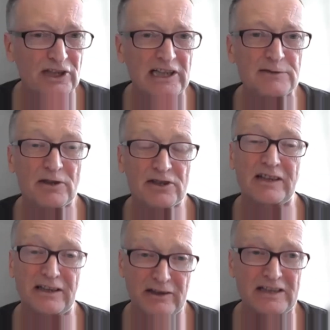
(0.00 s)
change, because I
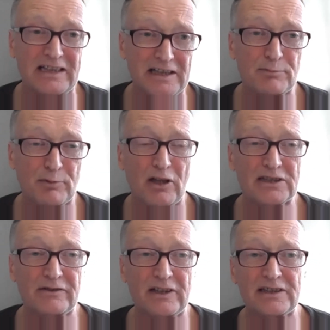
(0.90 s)
think that is part
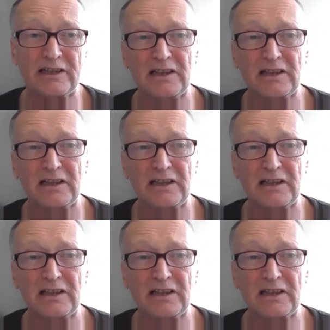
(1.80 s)
of it.